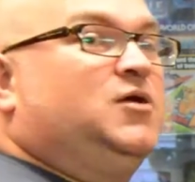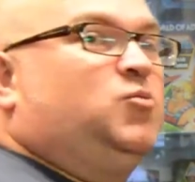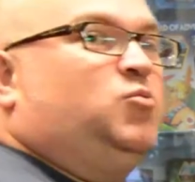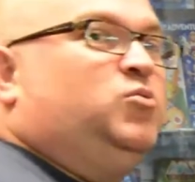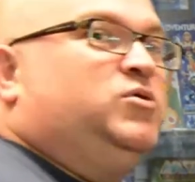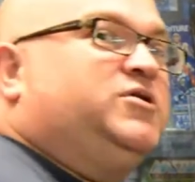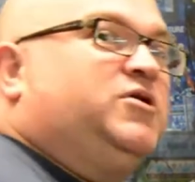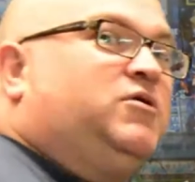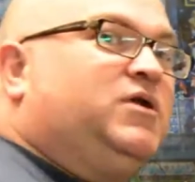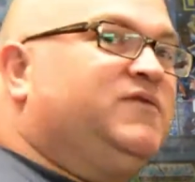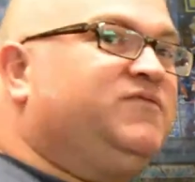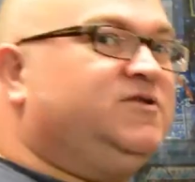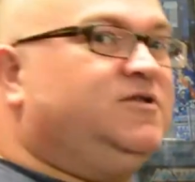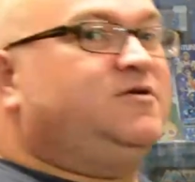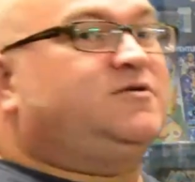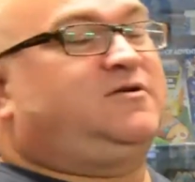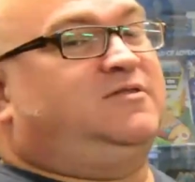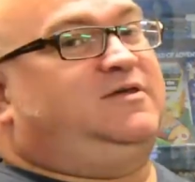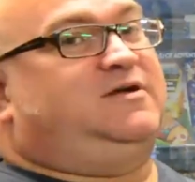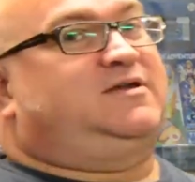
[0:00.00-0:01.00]
We don't have a
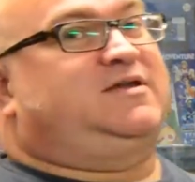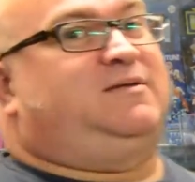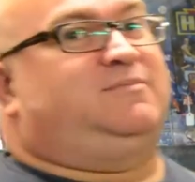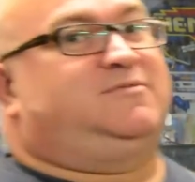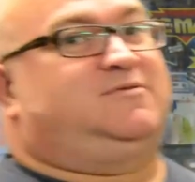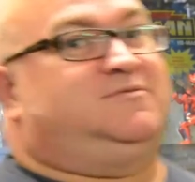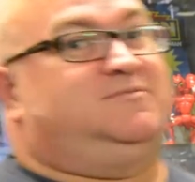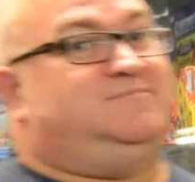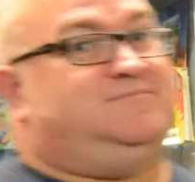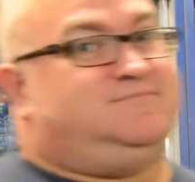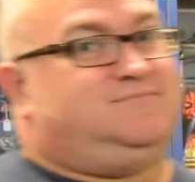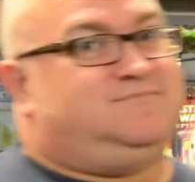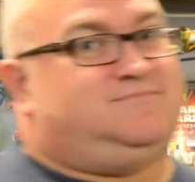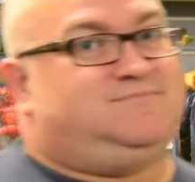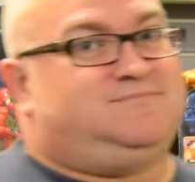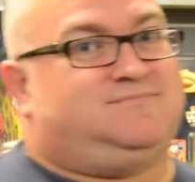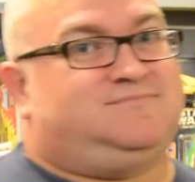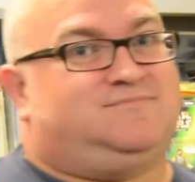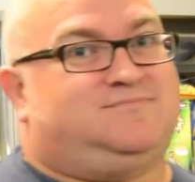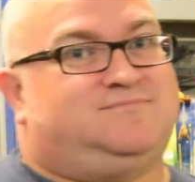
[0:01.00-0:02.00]
lock on that cabinet,
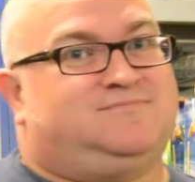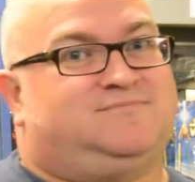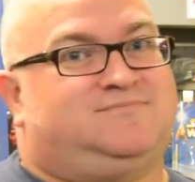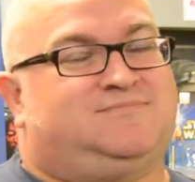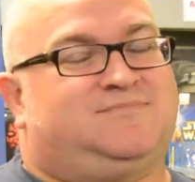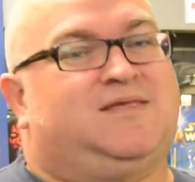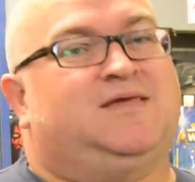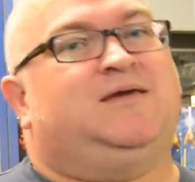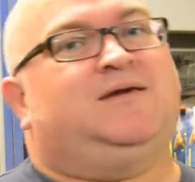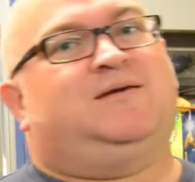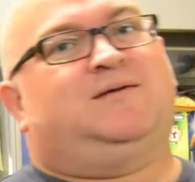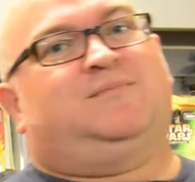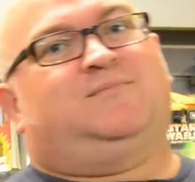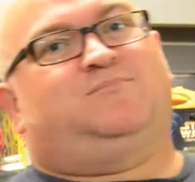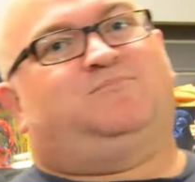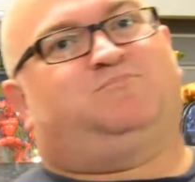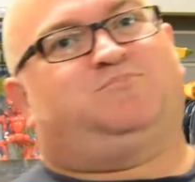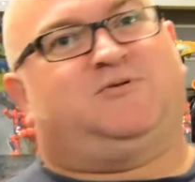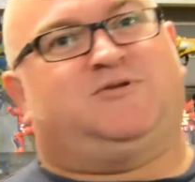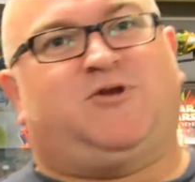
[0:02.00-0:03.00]

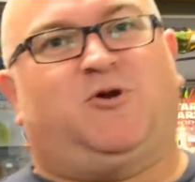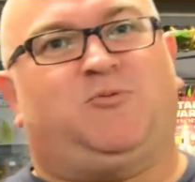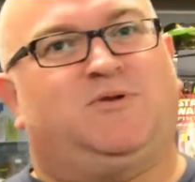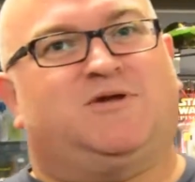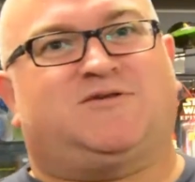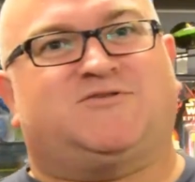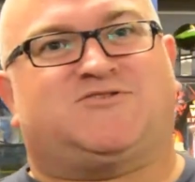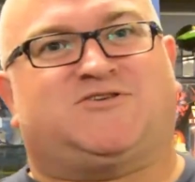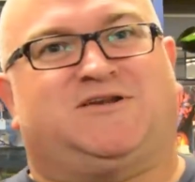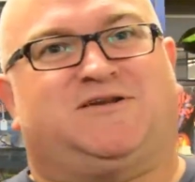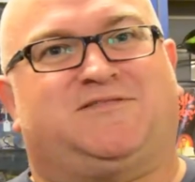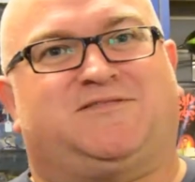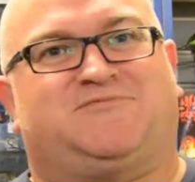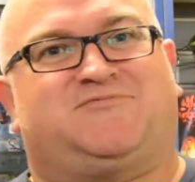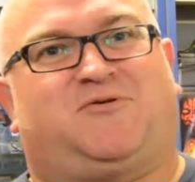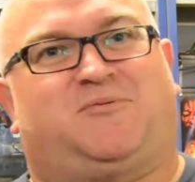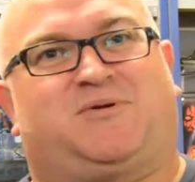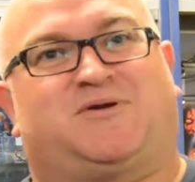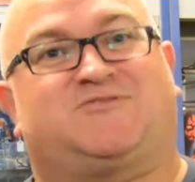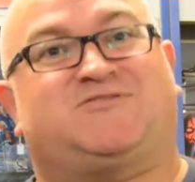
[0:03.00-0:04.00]
but nobody can steal anything
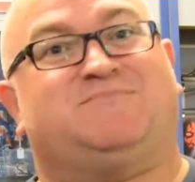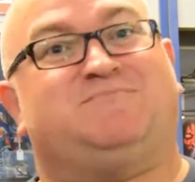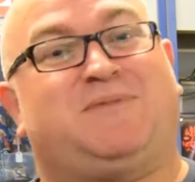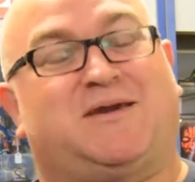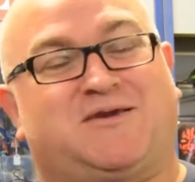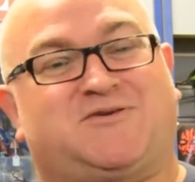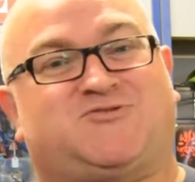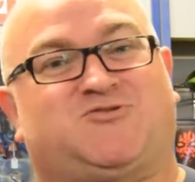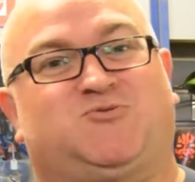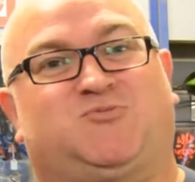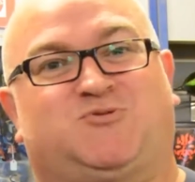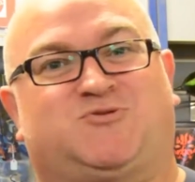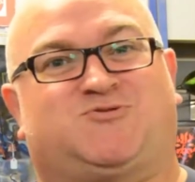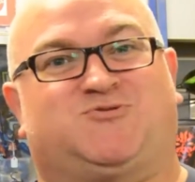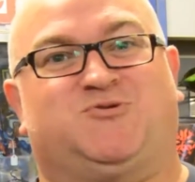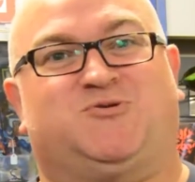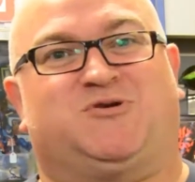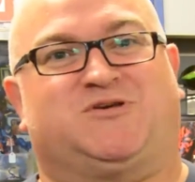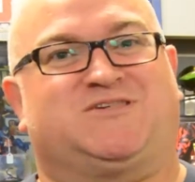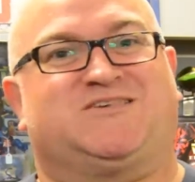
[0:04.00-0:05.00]
from it because it makes too much
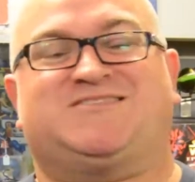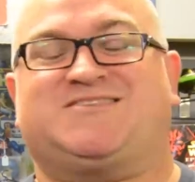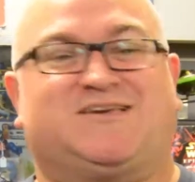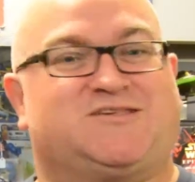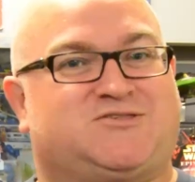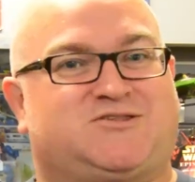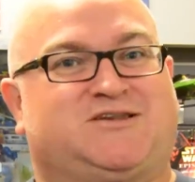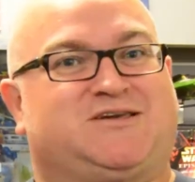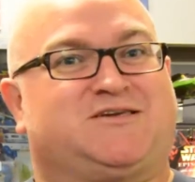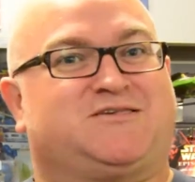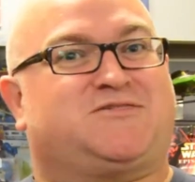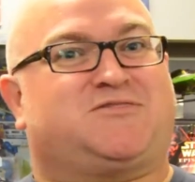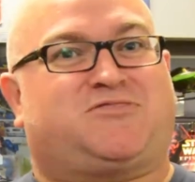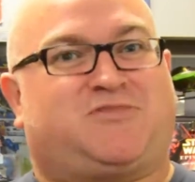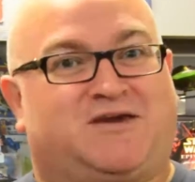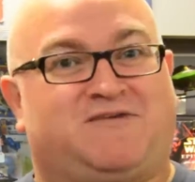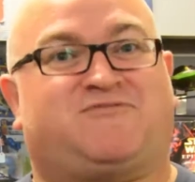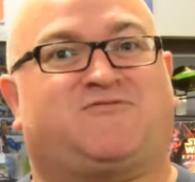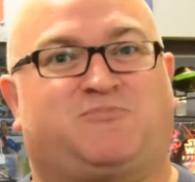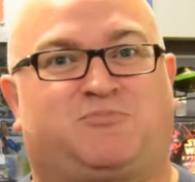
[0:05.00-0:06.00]
noise. Essentially, it's
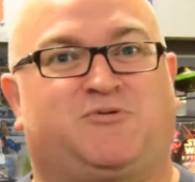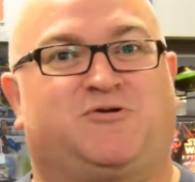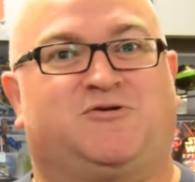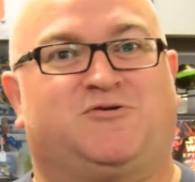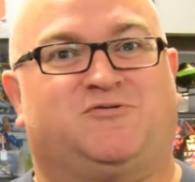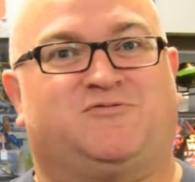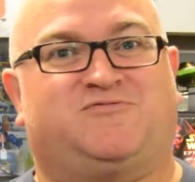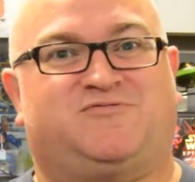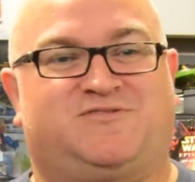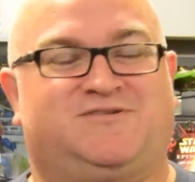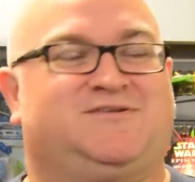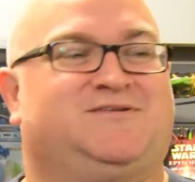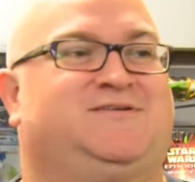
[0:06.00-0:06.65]
theft proof.